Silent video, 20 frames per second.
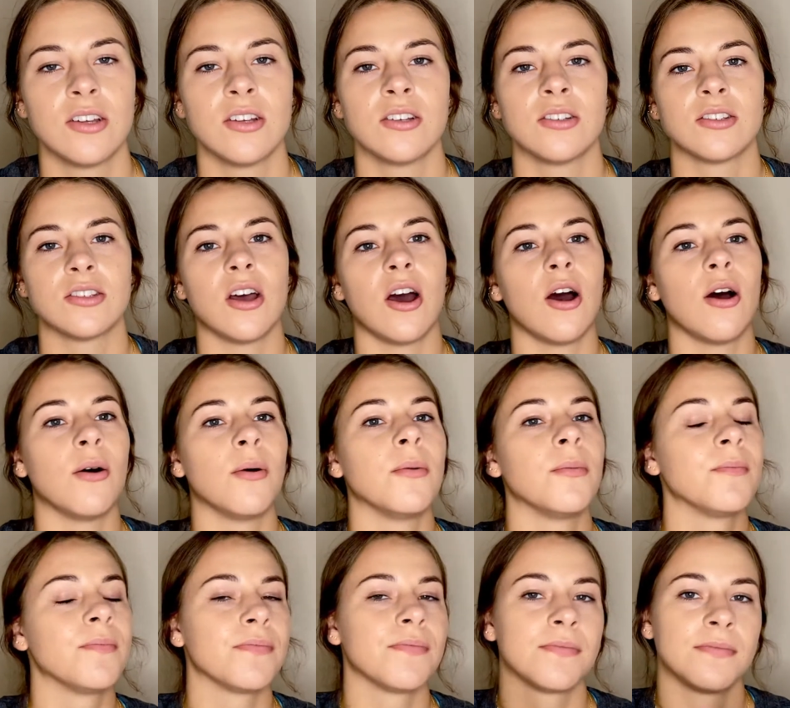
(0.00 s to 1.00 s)
So
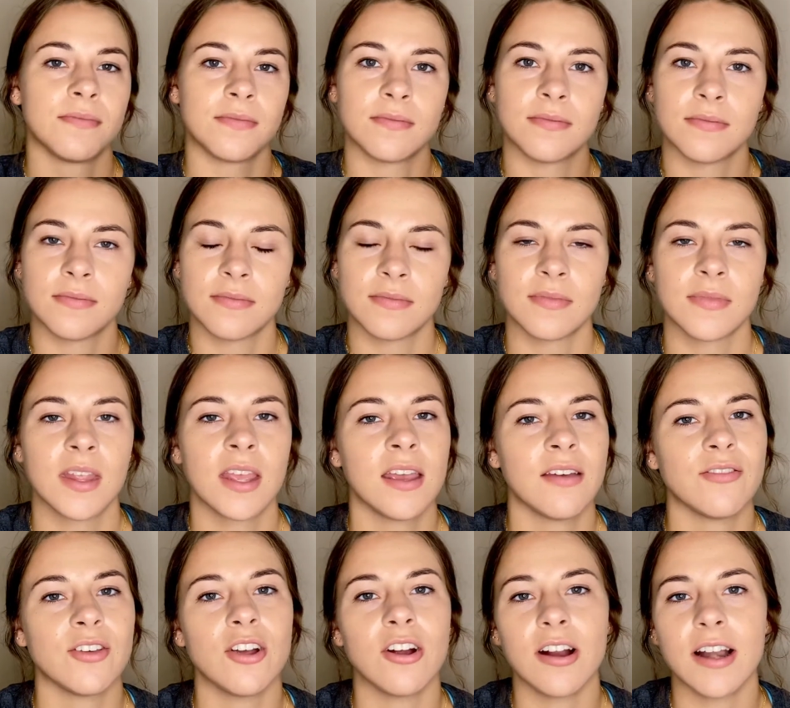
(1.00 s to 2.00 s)

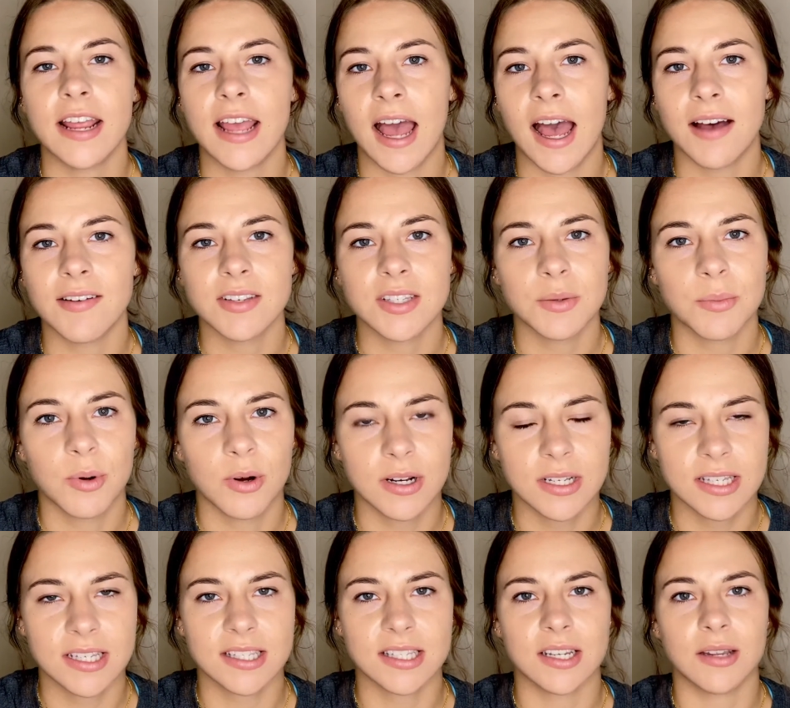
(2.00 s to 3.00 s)
if you already have a support
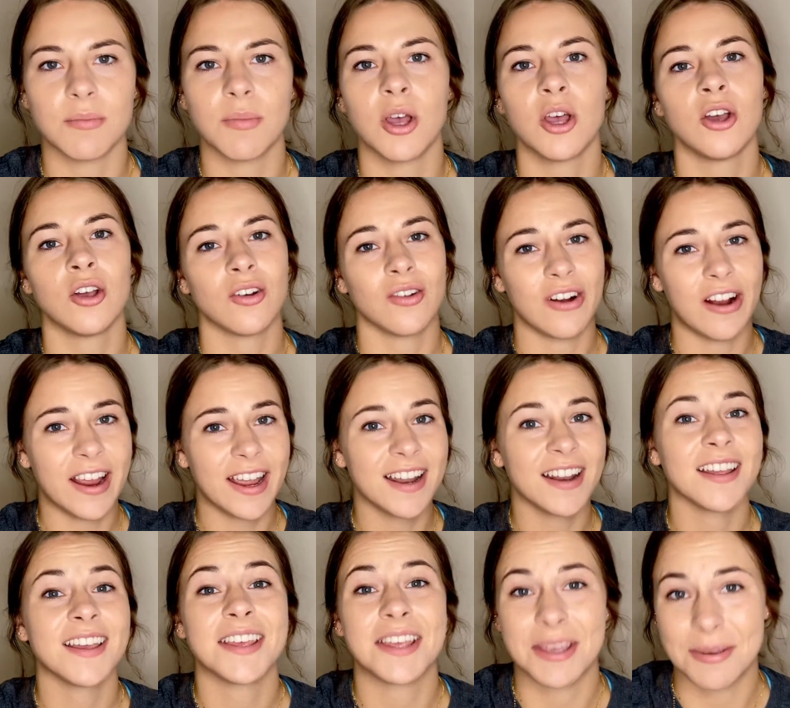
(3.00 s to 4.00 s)
system,
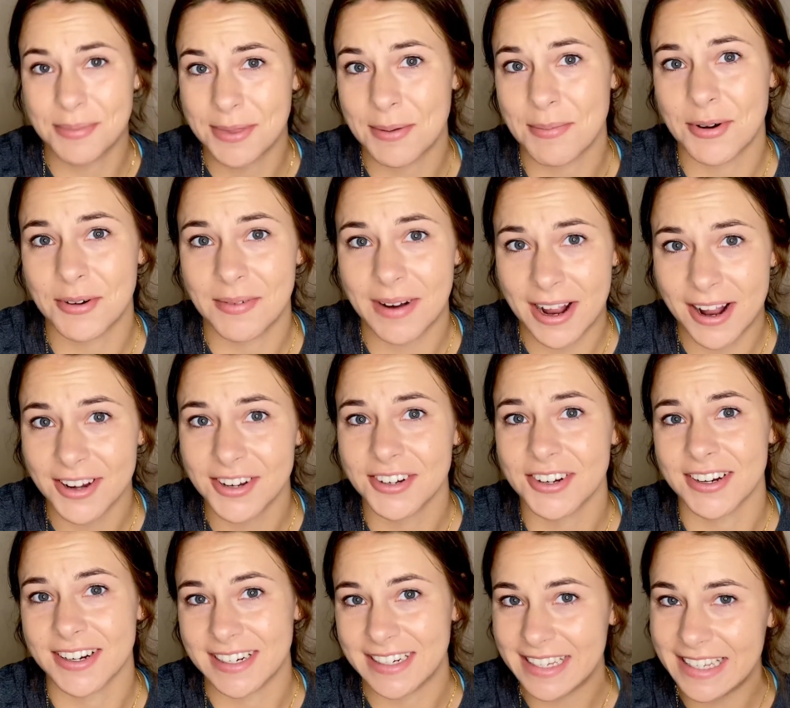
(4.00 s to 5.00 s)
great, keep them around, you're
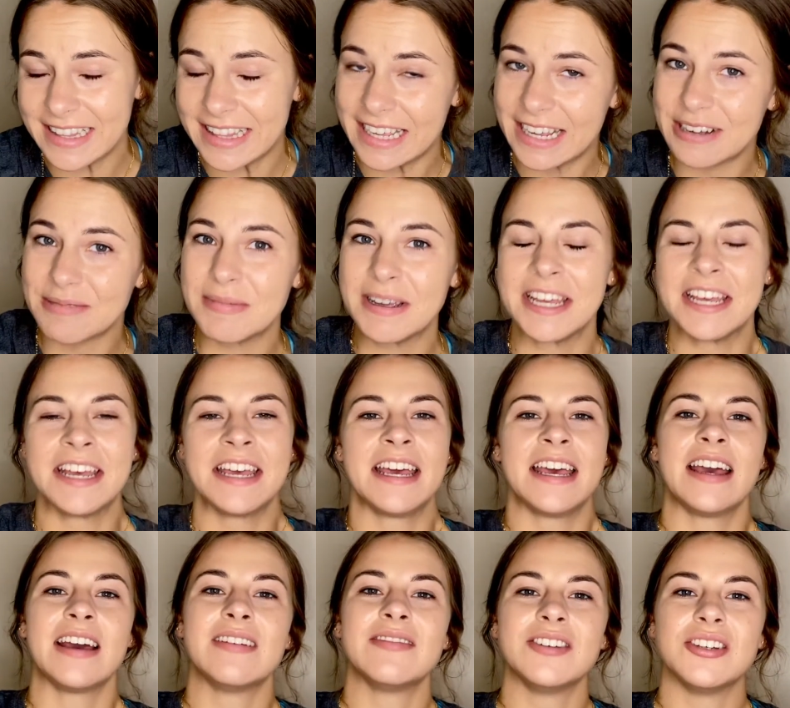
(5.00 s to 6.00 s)
gonna need them.
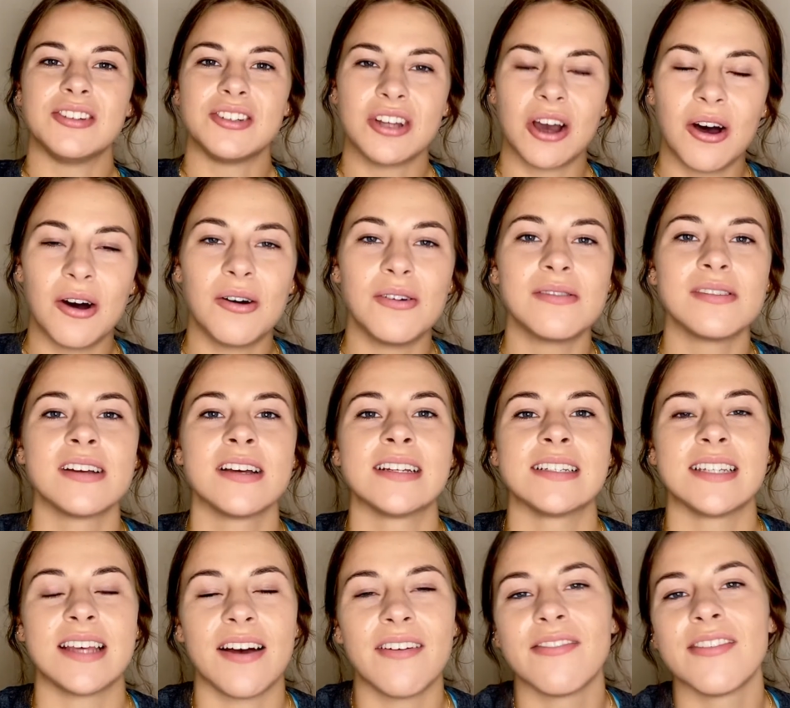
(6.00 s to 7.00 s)
If you don't,
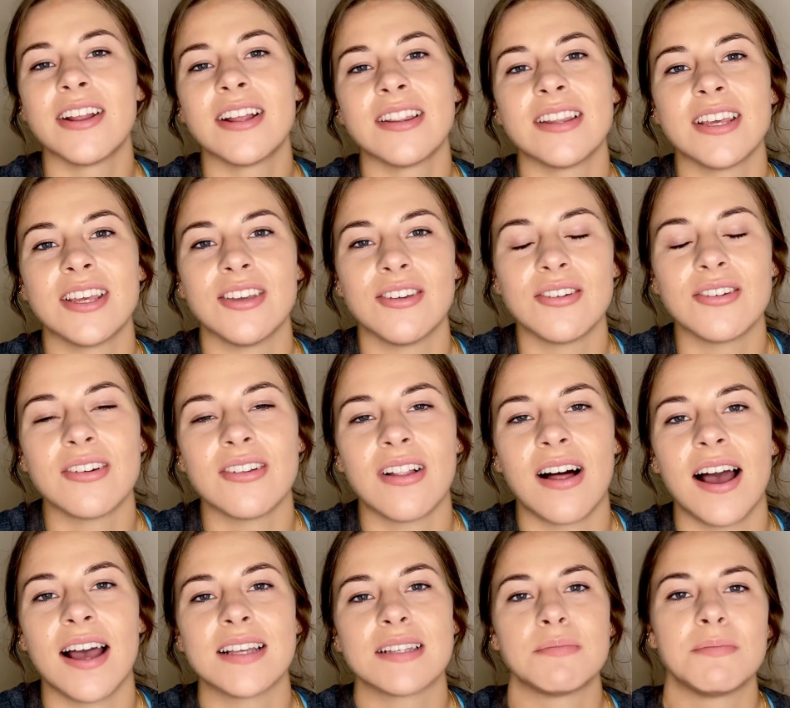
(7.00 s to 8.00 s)
definitely
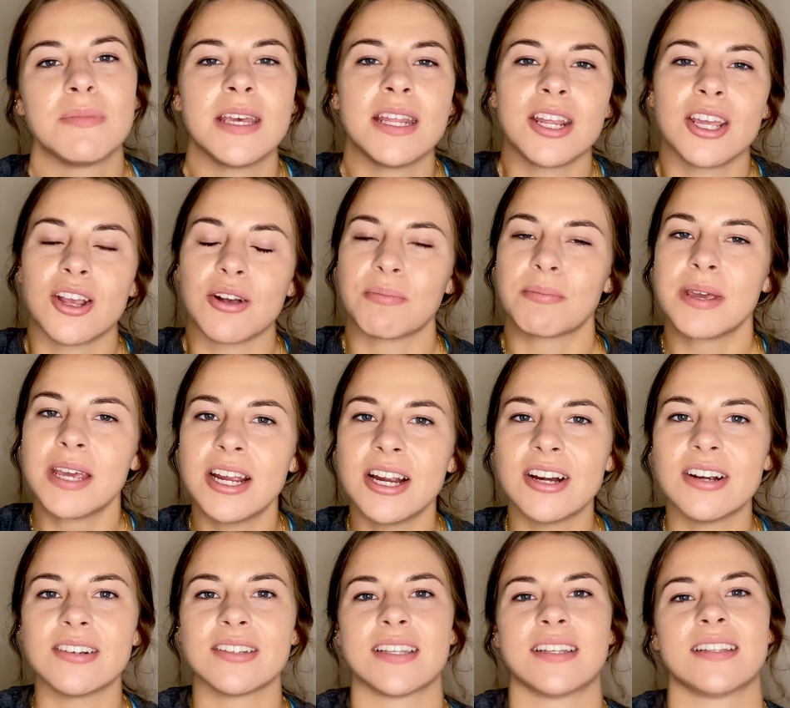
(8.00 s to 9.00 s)
utilize meeting your
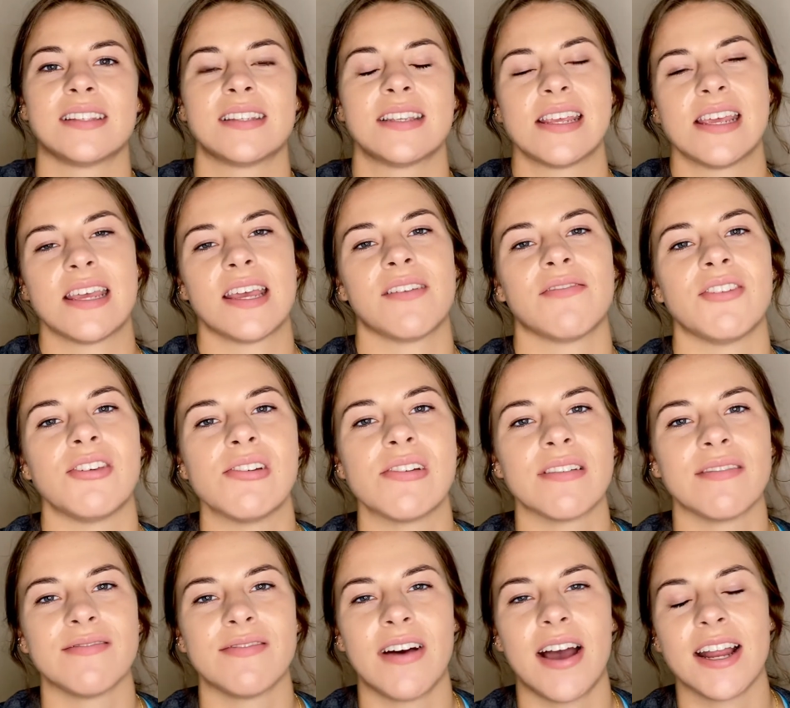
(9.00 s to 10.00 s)
peers and seeing if you
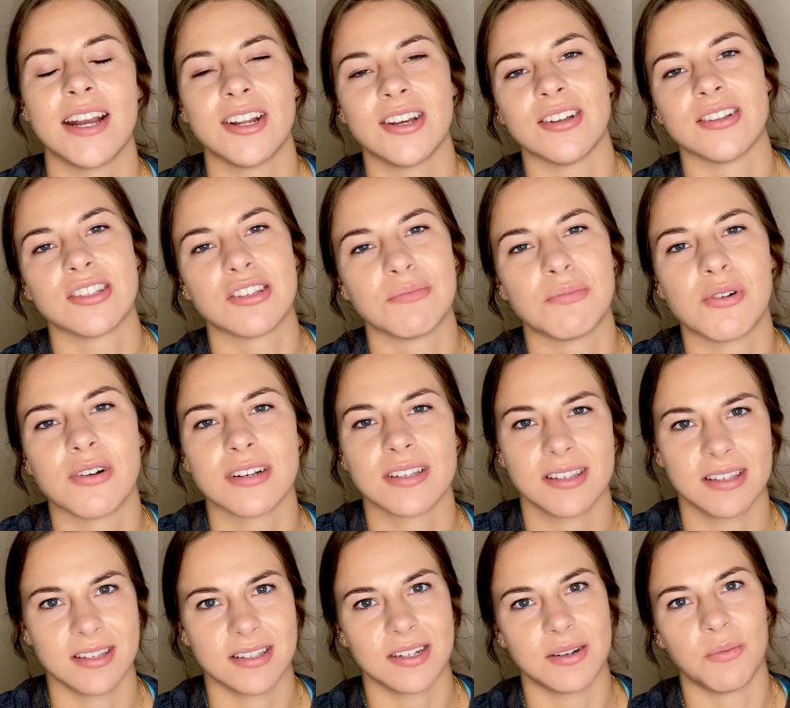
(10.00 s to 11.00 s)
can find a good support
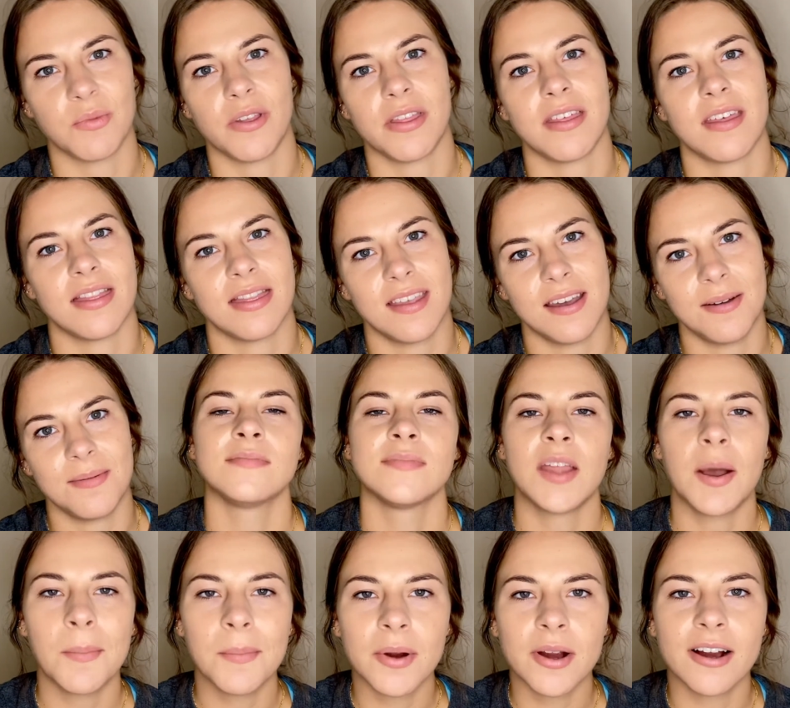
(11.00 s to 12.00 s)
system within them.
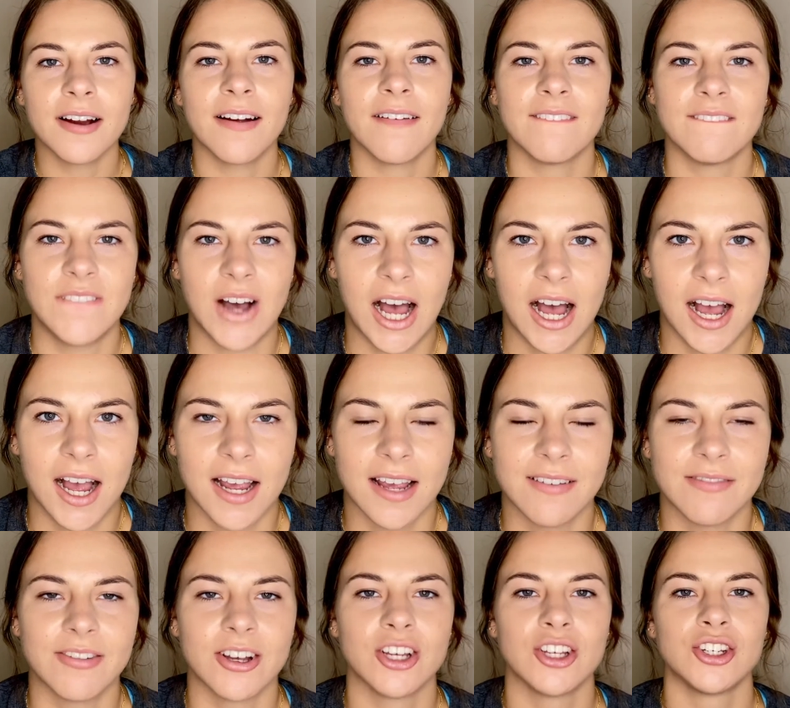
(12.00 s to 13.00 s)
Number 5,
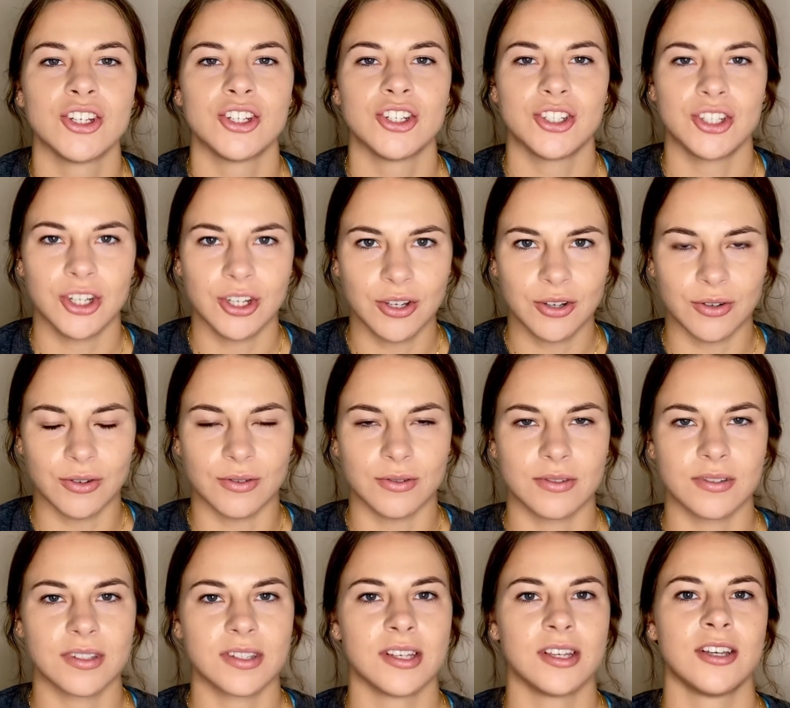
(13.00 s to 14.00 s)

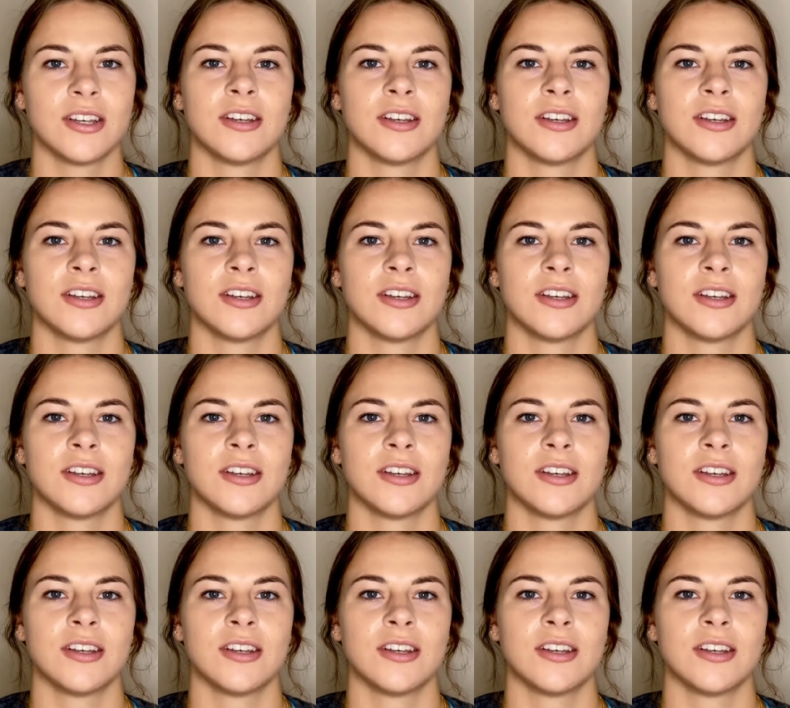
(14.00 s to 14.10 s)
shoes.